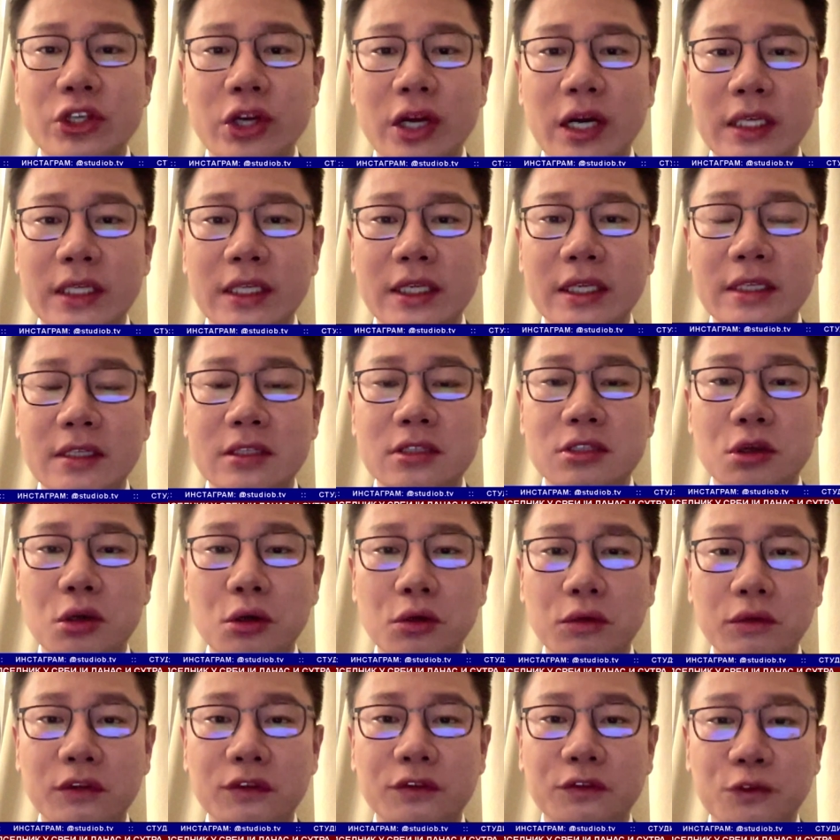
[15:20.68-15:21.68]
in China, it is
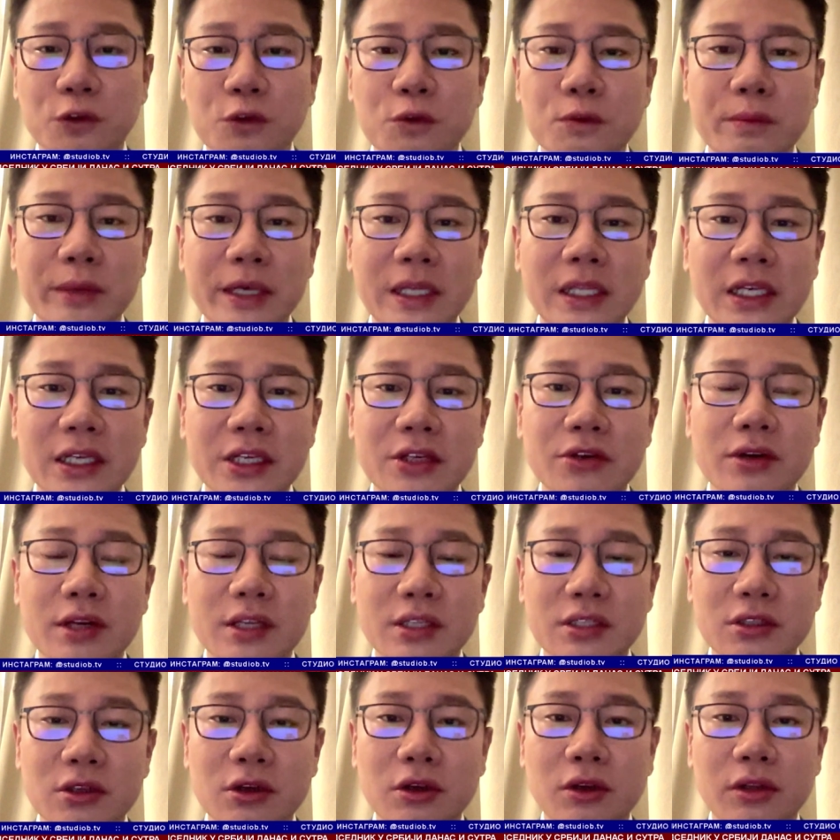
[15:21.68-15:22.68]
over $4 billion
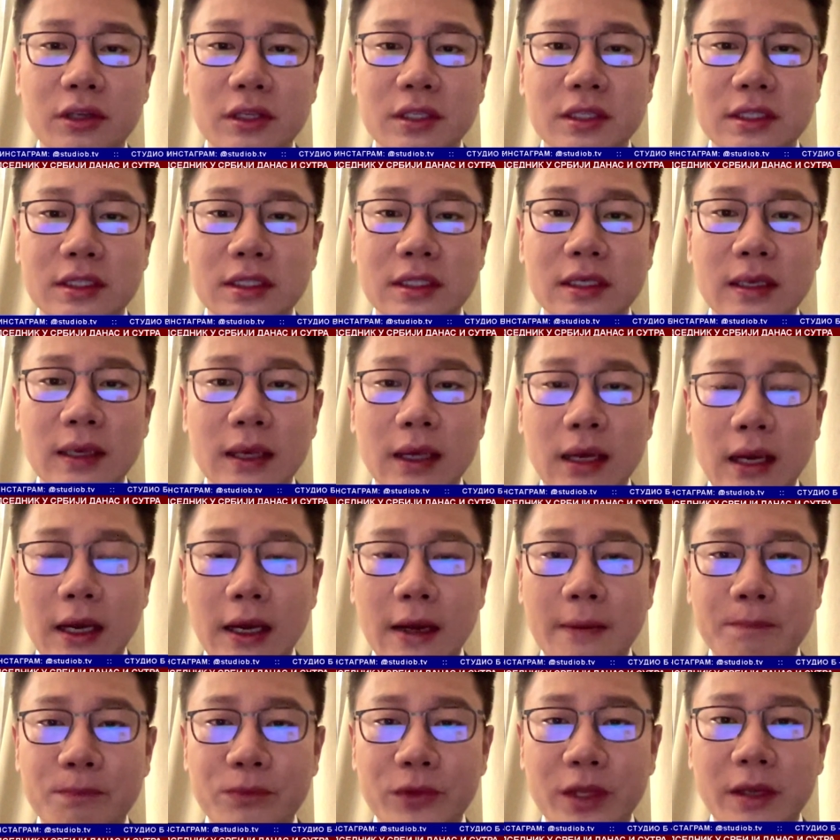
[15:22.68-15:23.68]
US.
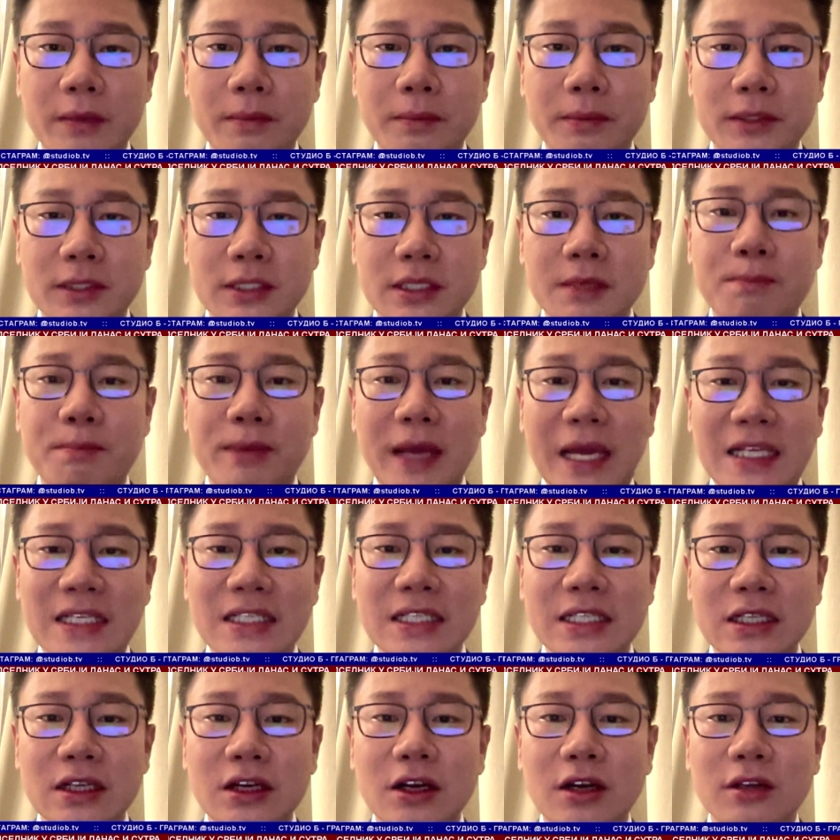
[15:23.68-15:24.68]
But
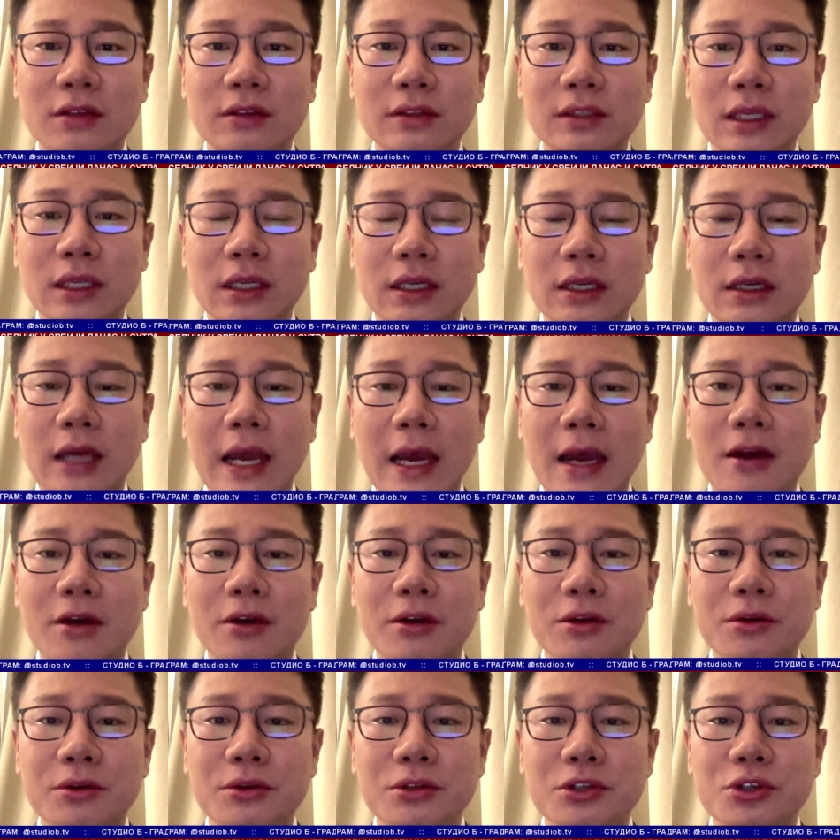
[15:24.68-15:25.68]
depending on
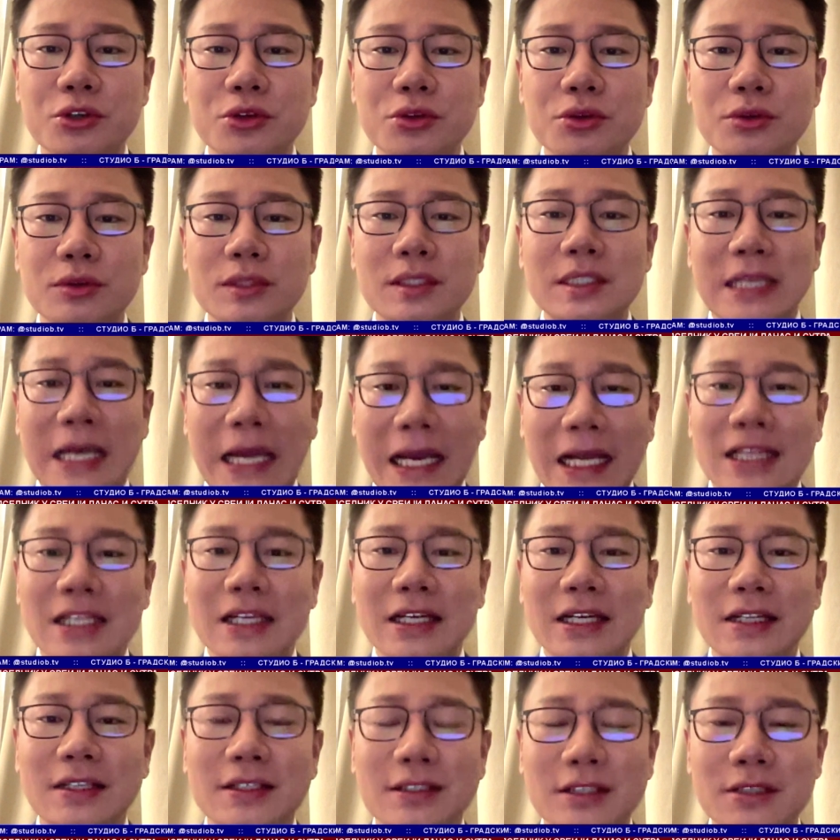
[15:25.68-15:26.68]
how you
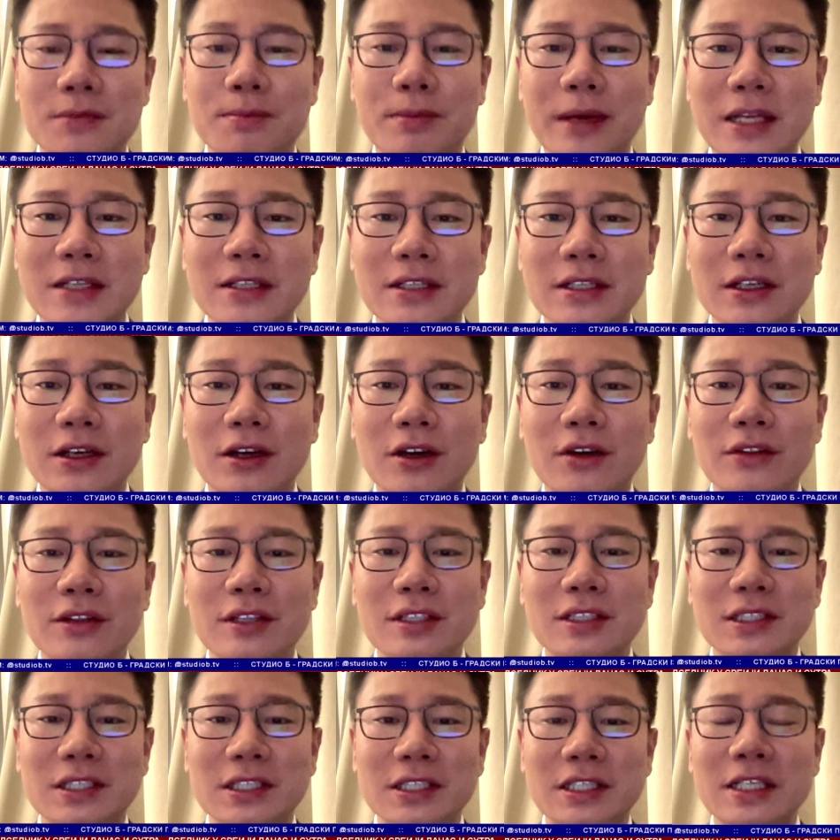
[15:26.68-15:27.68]
tally it, depending on
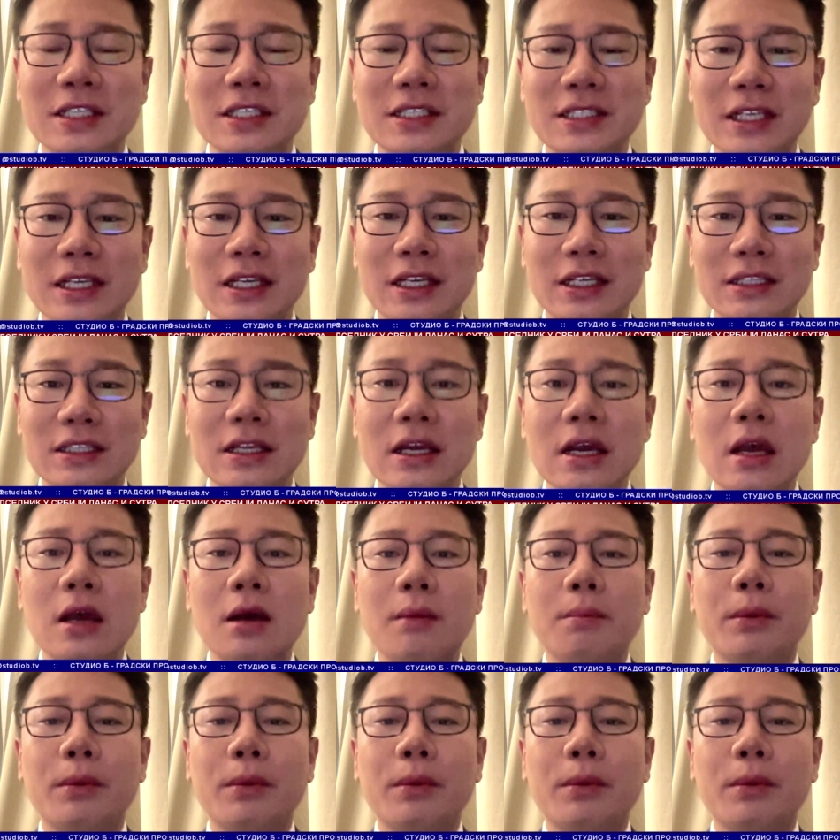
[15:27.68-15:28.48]
the statistics.